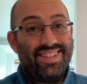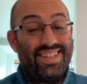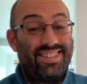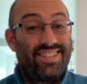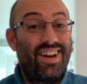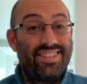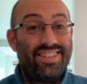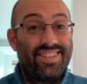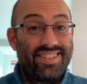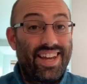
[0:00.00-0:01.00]
She
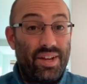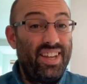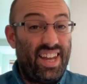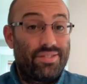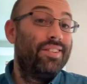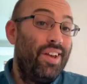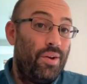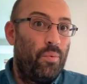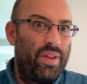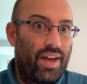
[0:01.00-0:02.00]
started the day, yes,
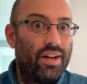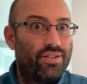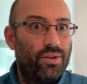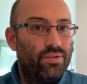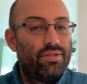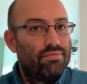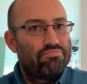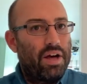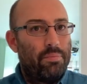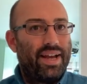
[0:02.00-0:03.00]
with cartoons.
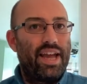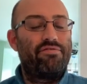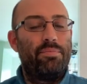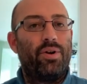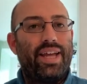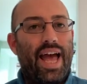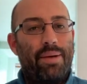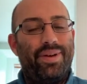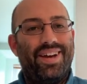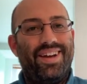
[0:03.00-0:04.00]
That will make everybody
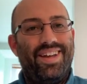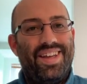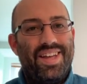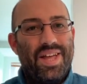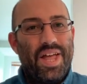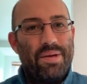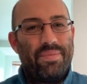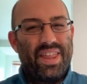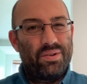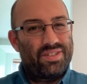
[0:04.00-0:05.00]
happier.
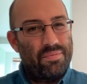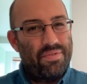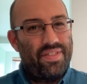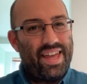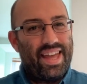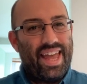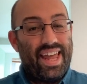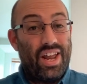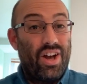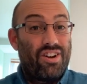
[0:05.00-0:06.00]
But there was something
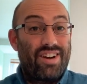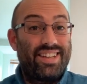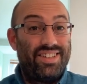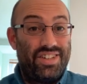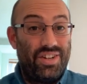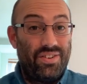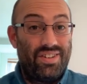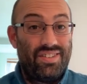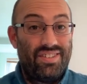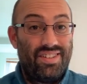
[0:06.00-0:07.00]
in her gratitude
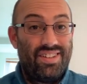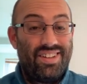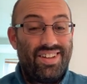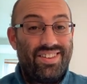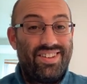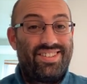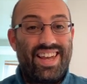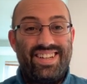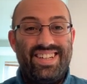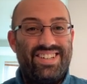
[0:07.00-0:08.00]
that
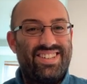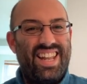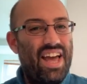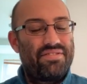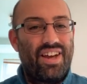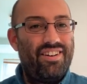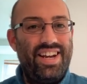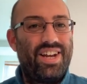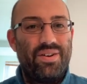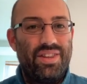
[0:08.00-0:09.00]
said she just left her
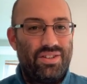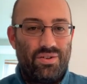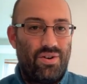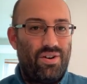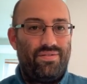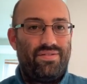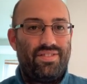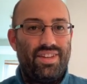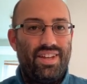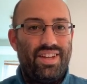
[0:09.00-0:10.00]
ego at the door.
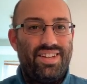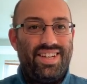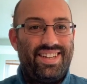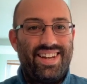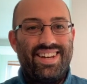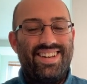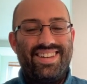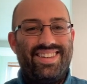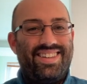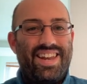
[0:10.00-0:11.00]
She didn't
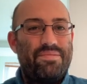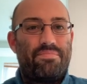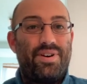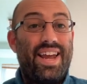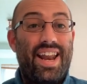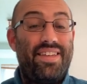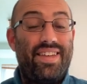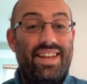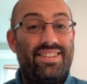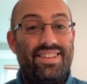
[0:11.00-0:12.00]
bring
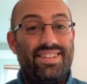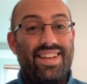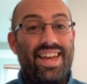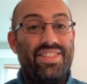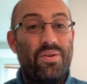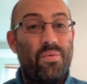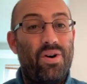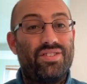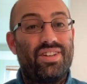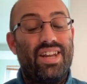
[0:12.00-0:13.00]
anything into the day that
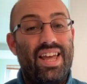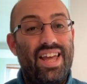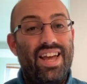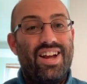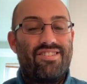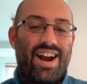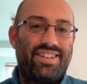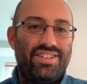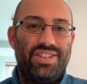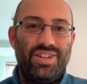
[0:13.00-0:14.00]
wasn't
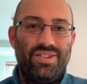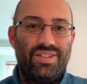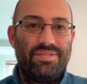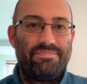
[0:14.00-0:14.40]
gratitude.